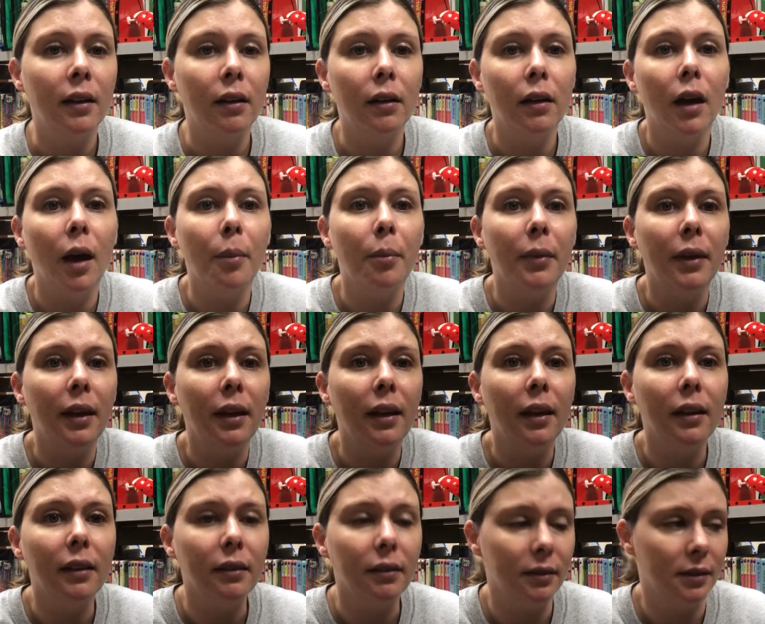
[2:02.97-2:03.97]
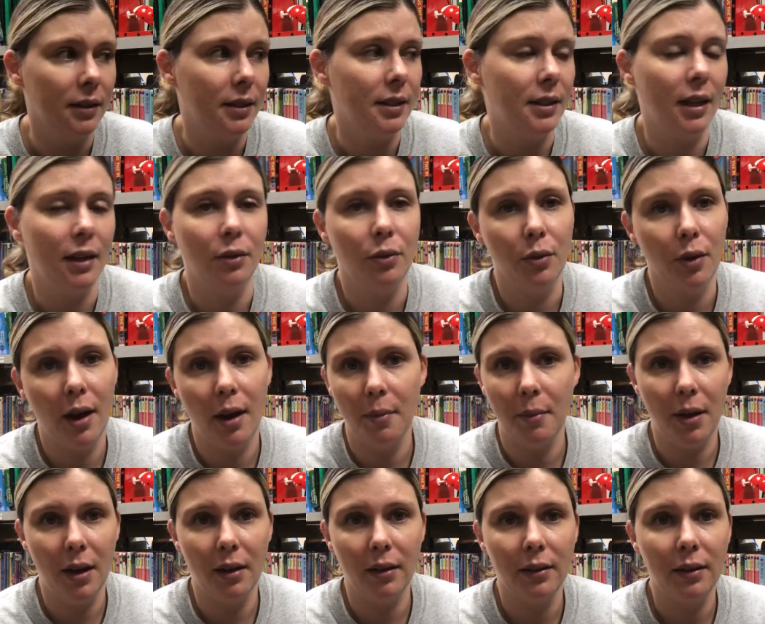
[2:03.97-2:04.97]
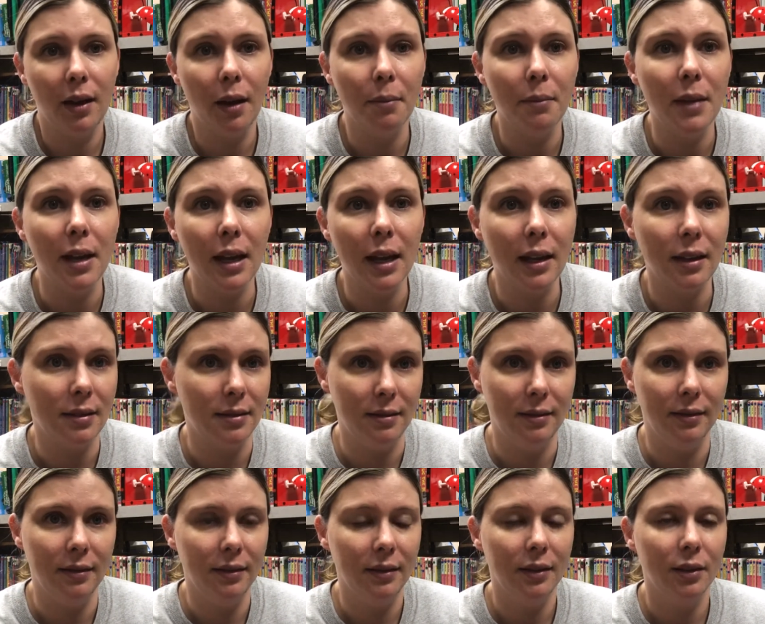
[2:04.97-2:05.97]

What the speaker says: "Come in," said Grandma. "Come in."